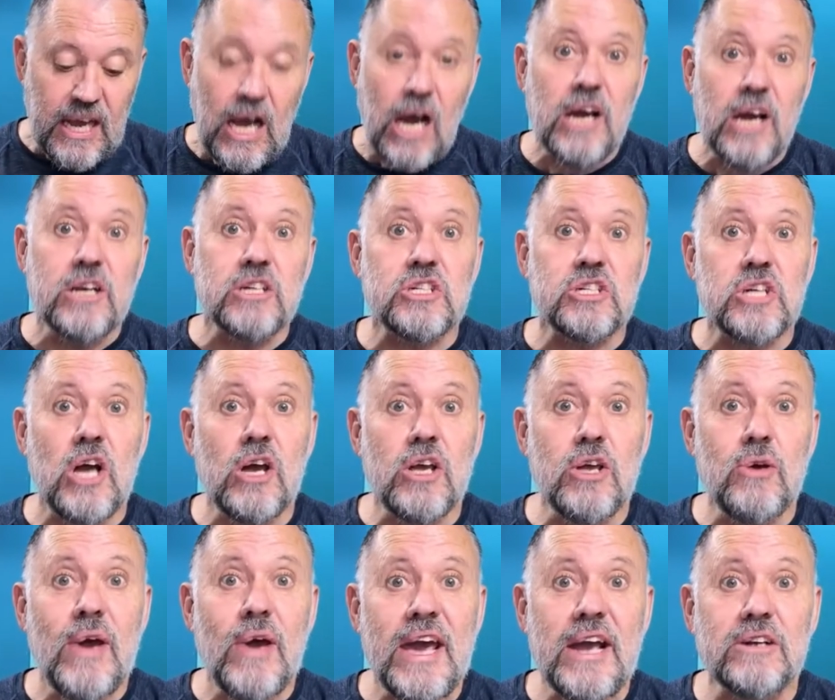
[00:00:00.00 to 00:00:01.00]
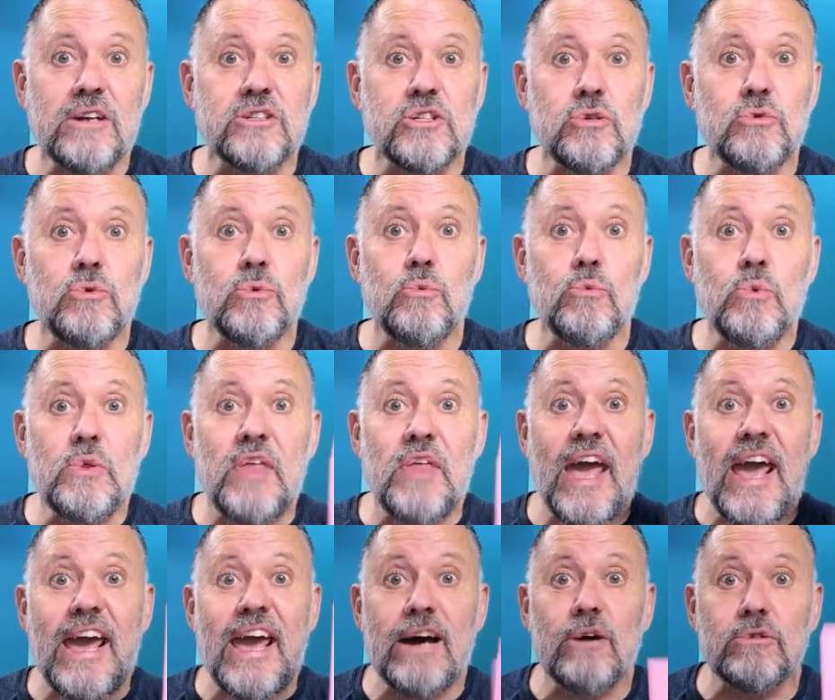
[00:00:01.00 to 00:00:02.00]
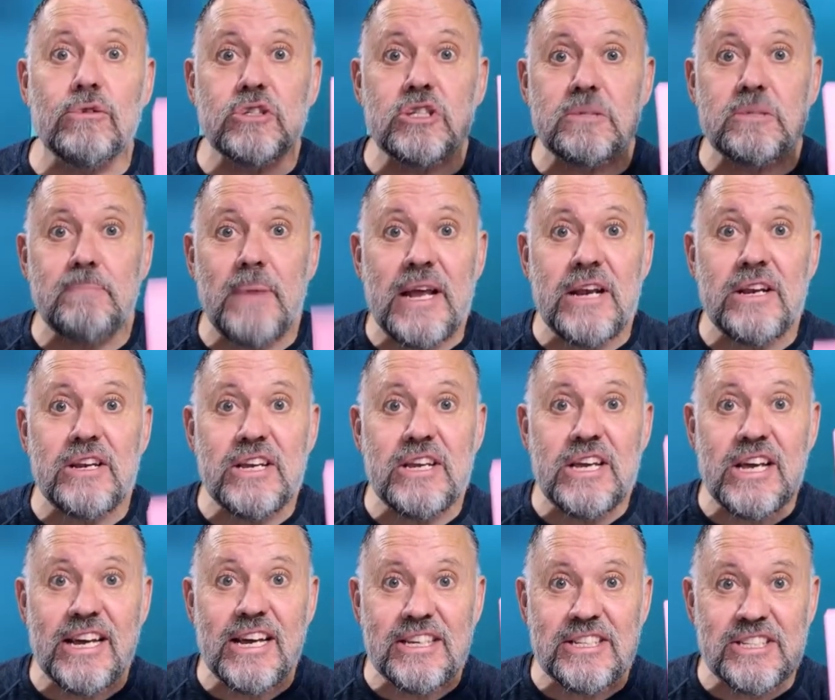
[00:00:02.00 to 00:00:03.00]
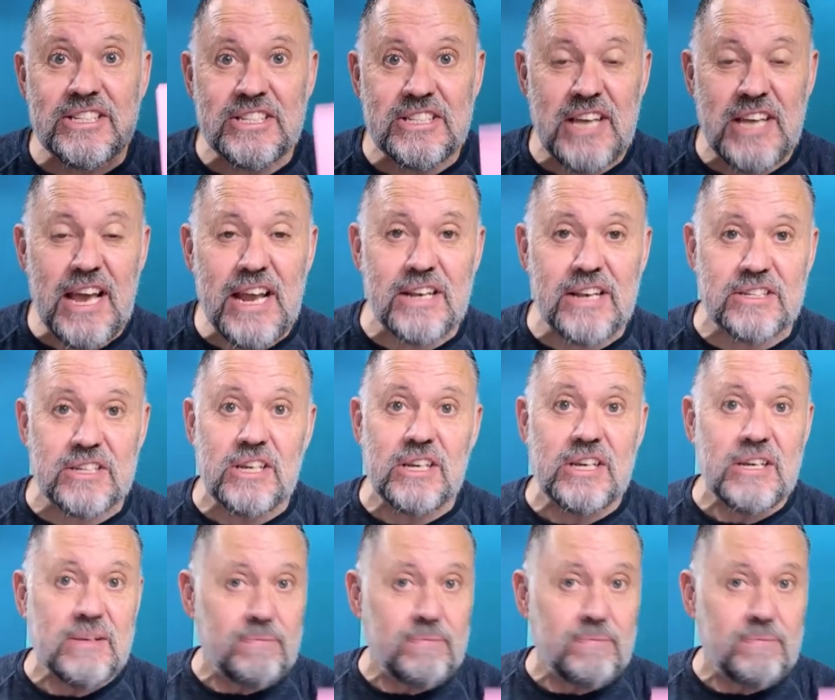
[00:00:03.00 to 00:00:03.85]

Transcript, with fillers: I'm going to show you how to do it without spending a cent.